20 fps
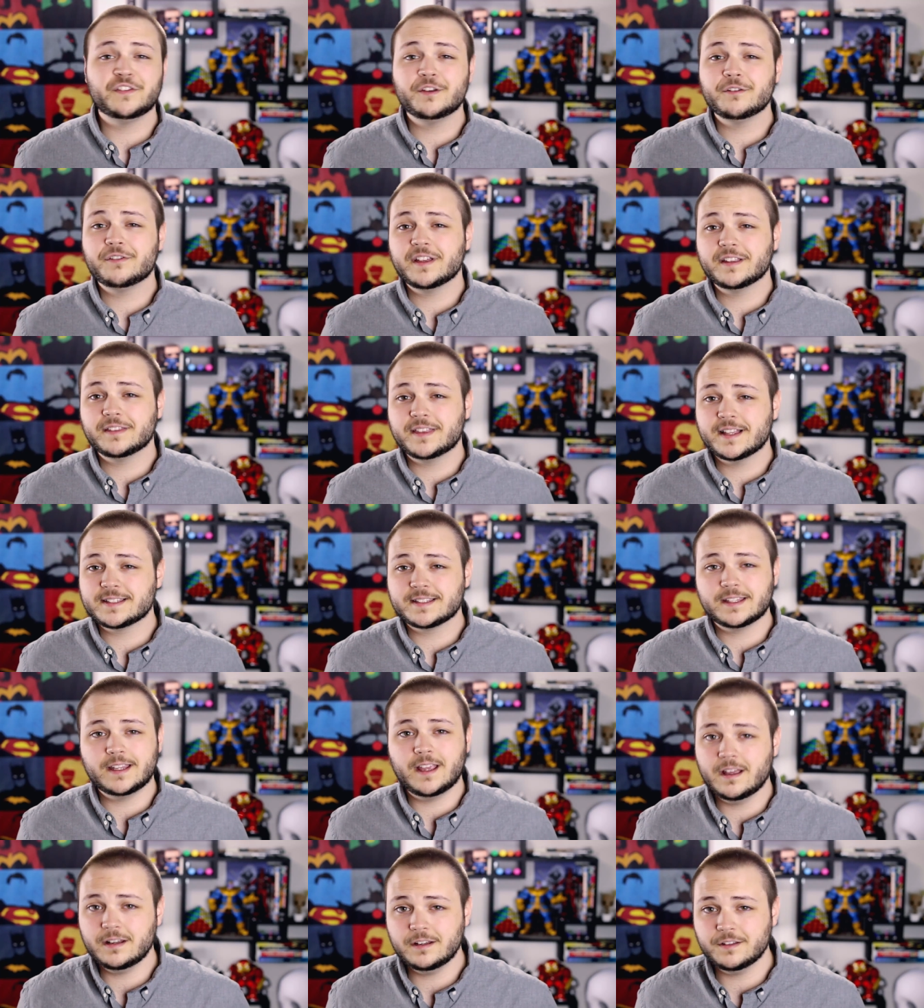if you think
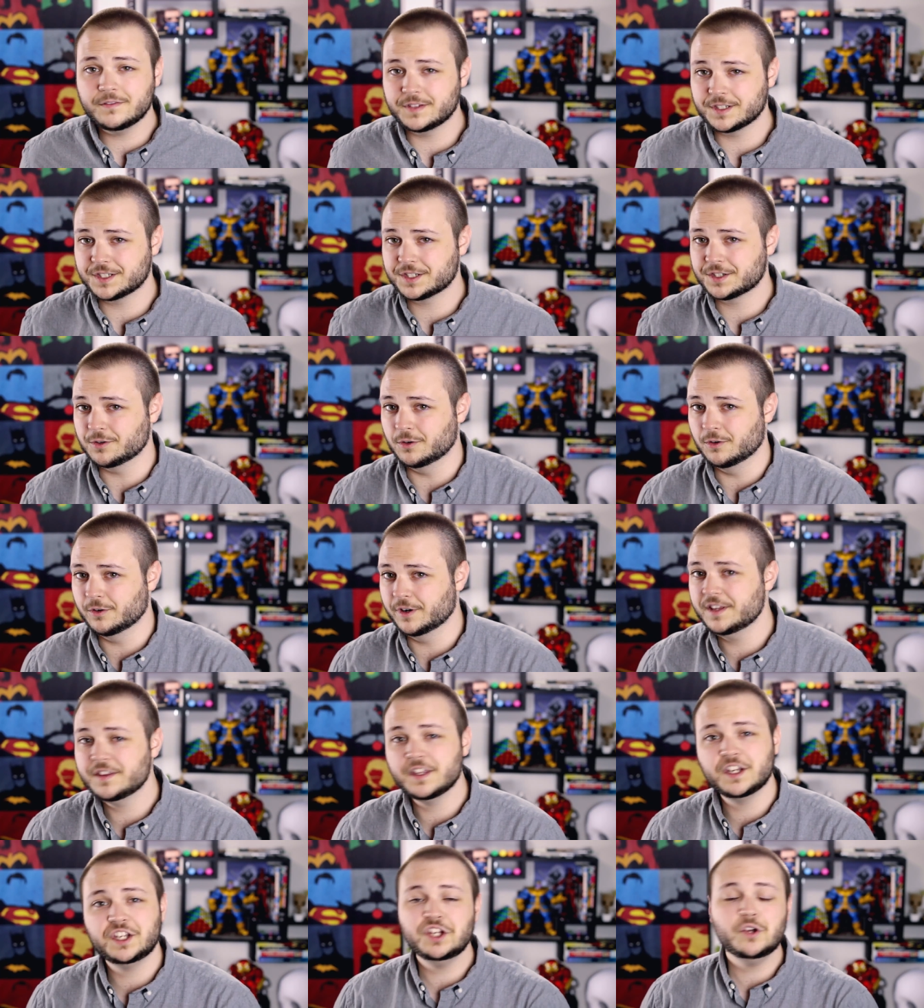that's the end of the
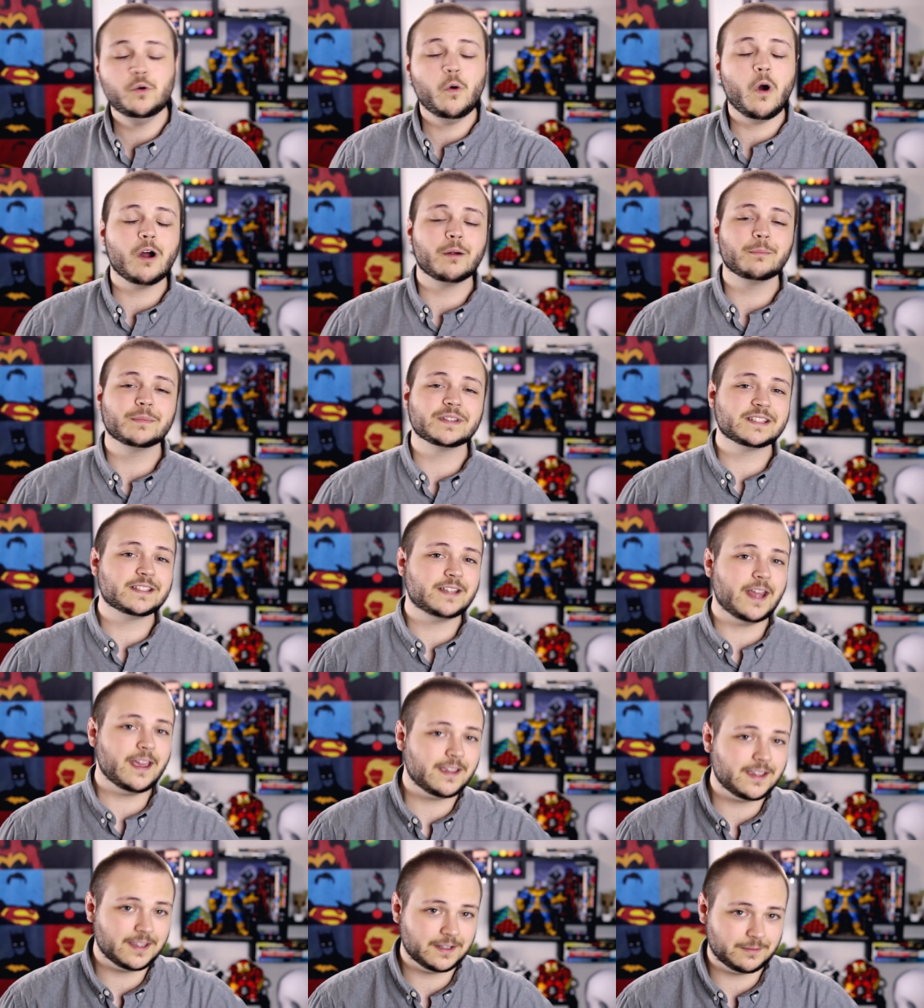story, then you are
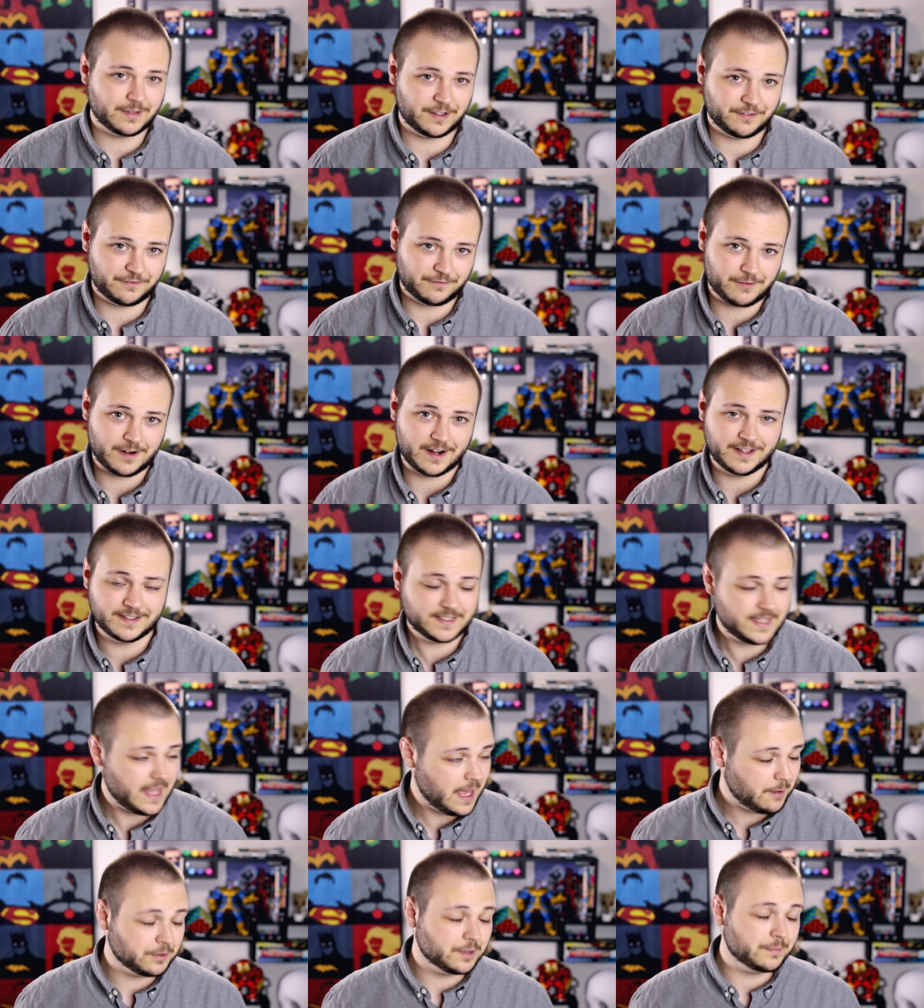mistaken, my
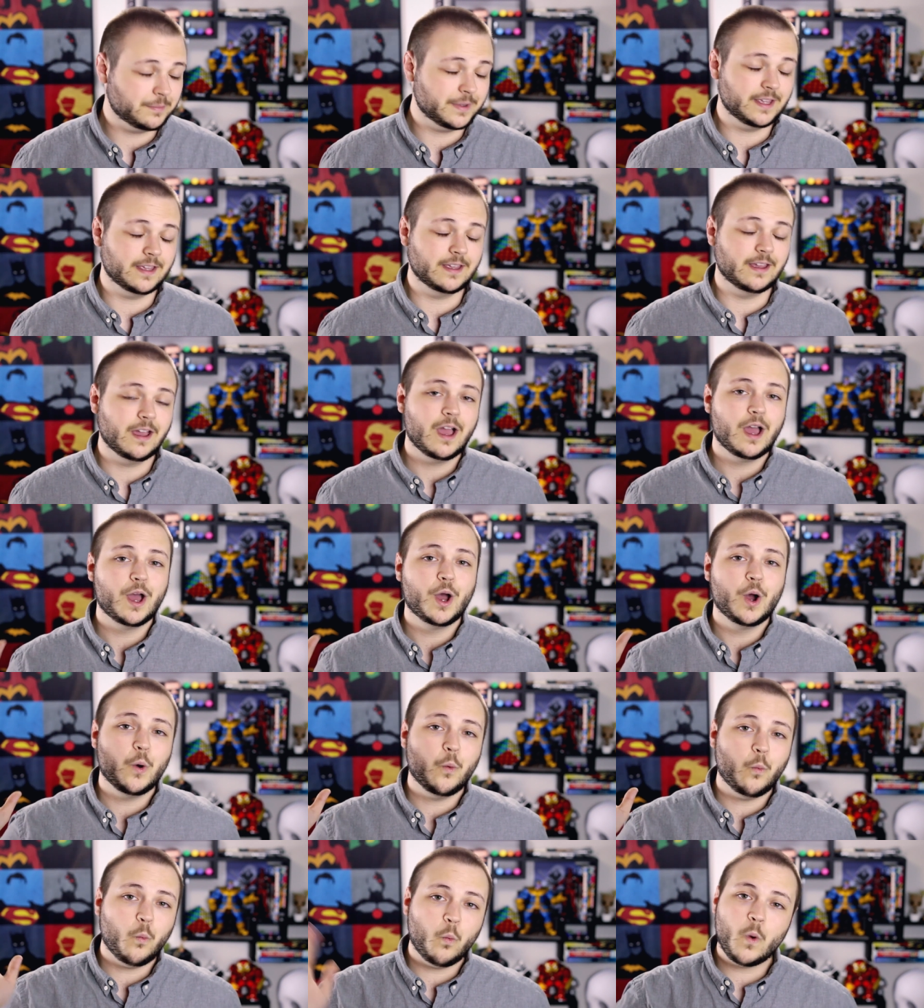friends. That would be
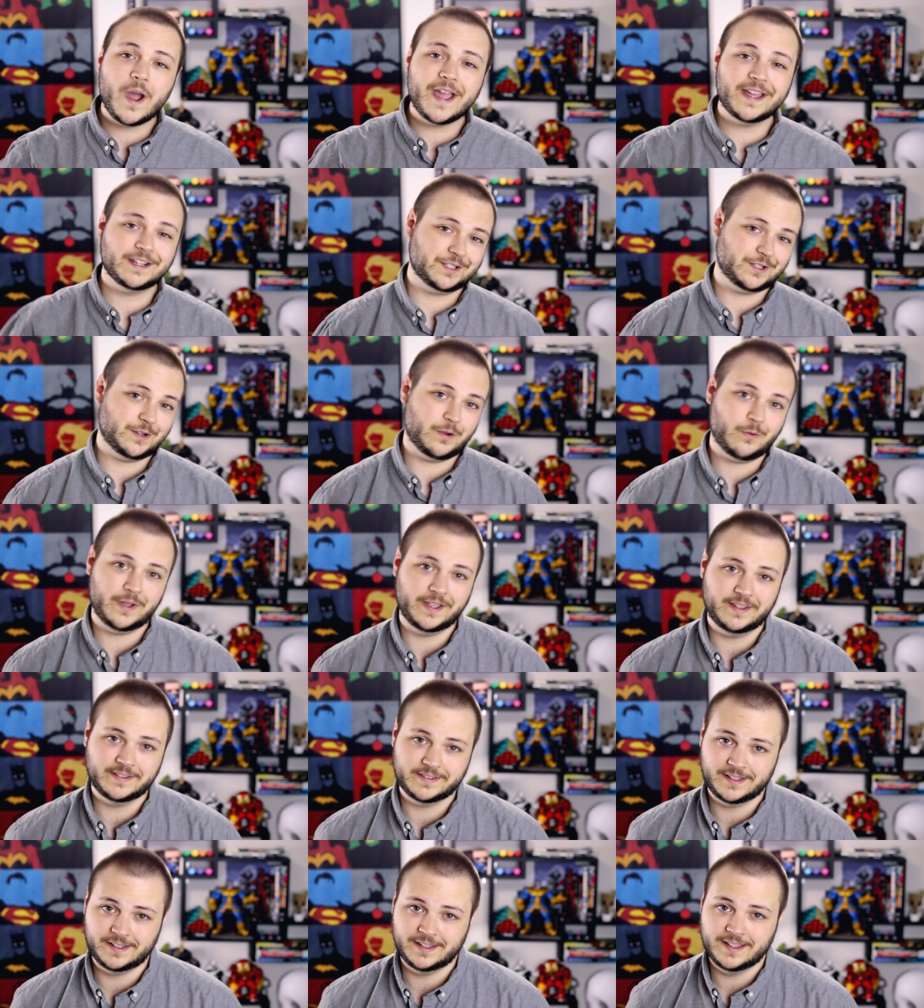way too
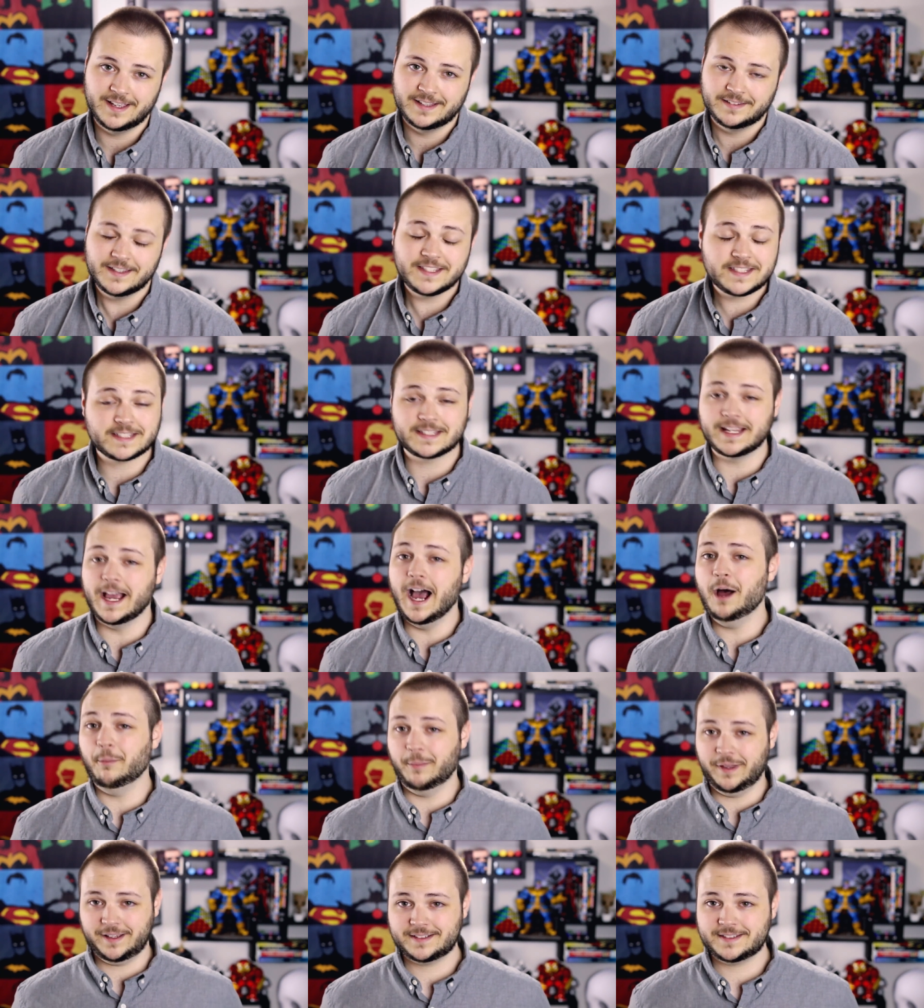easy. This is
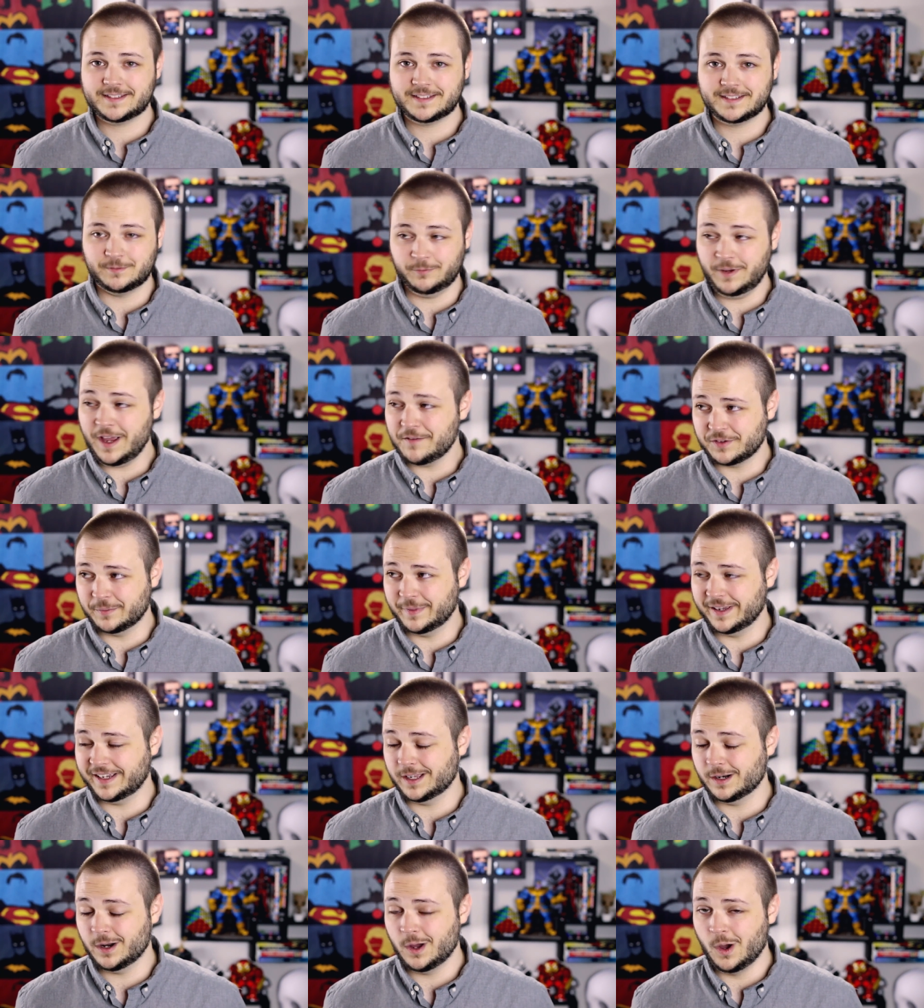comics. We have to
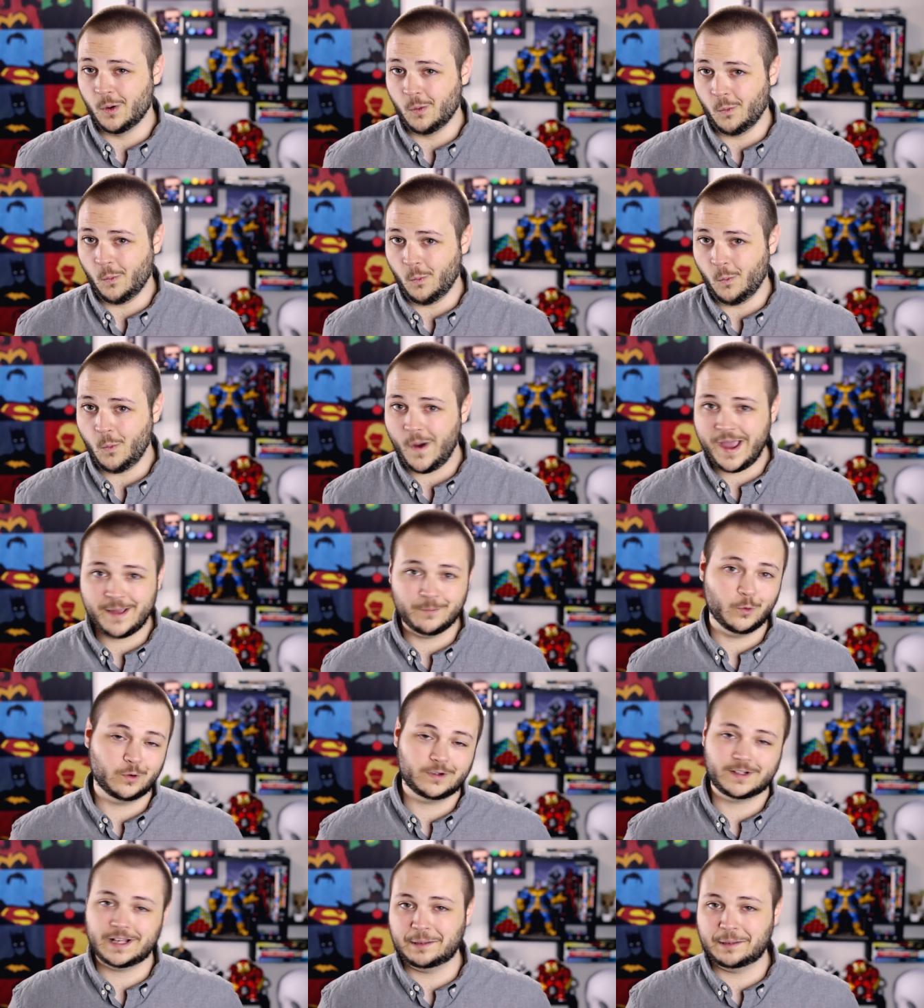make it way more